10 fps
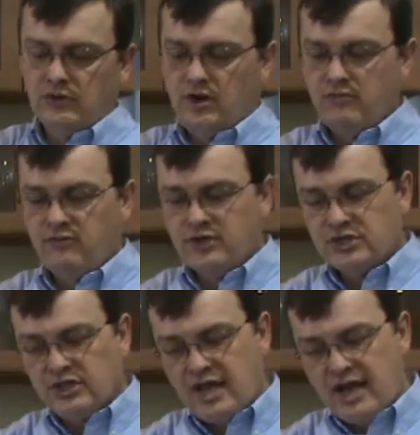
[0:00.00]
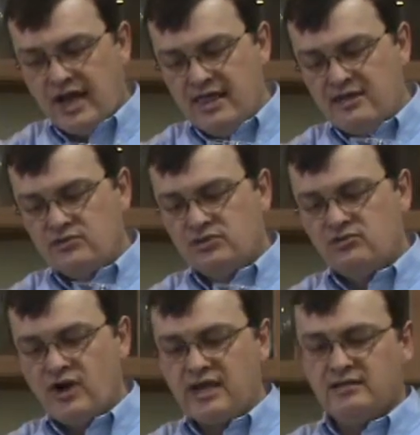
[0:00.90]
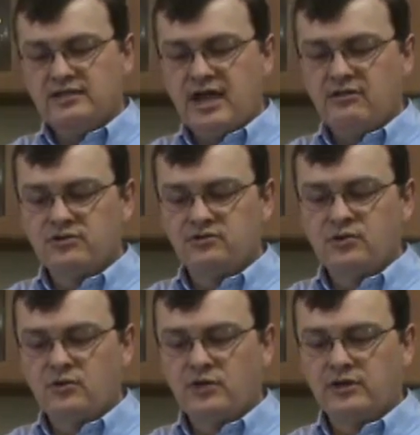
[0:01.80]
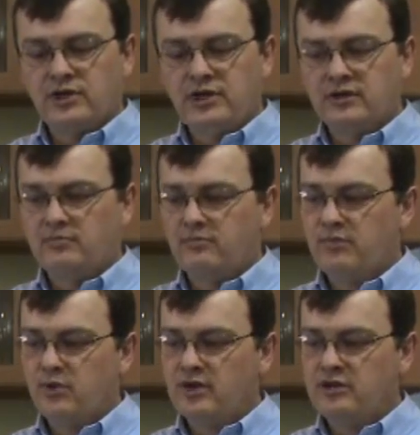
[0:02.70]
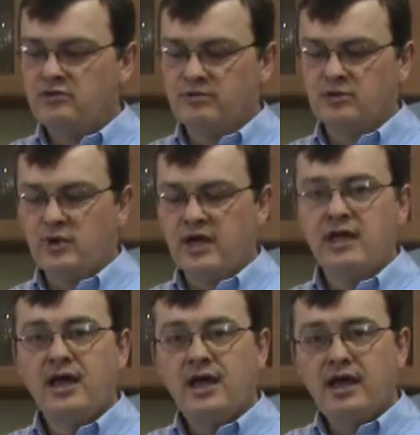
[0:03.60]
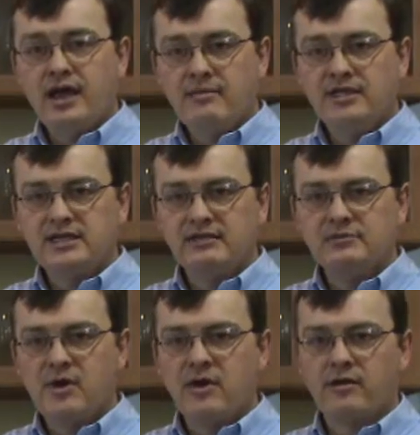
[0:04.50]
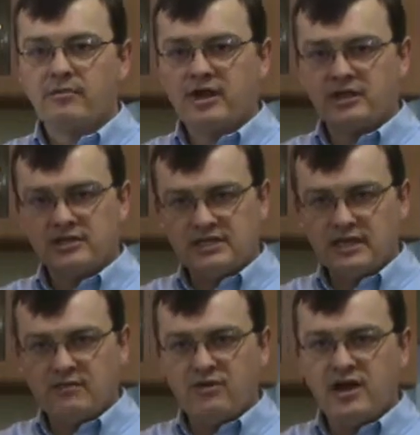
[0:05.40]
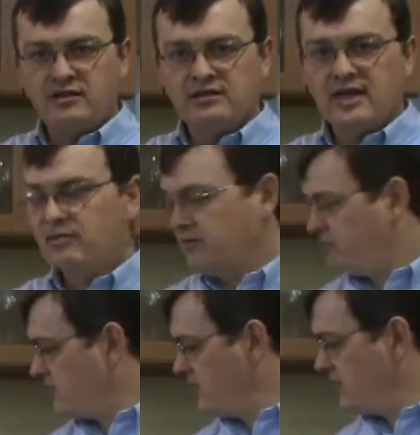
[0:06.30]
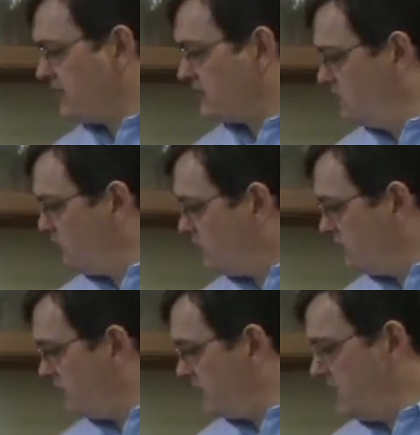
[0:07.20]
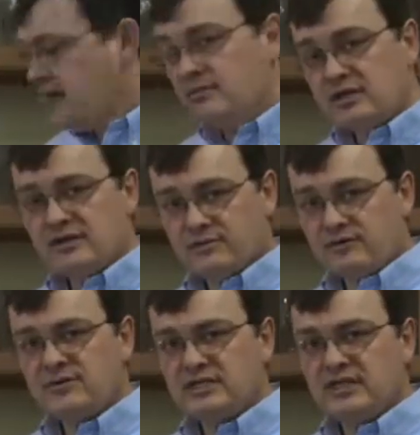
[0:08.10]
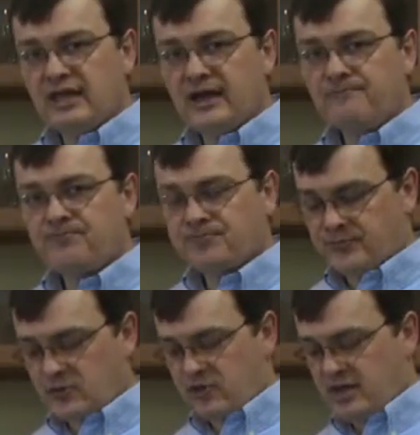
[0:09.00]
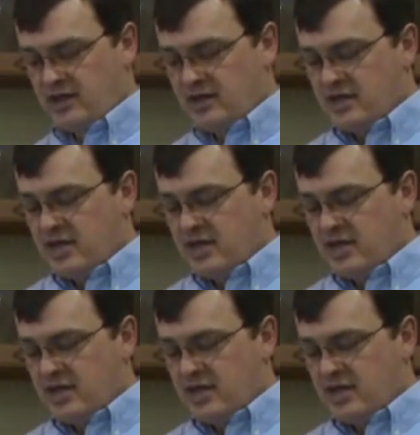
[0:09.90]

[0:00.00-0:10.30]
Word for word: It's all proficient. I then drag this down just real quickly, pull any drips away, and I'm going to take this bottle and I'm going to actually set it right on the table in front of the guest who ordered it because I want them to see that. Okay?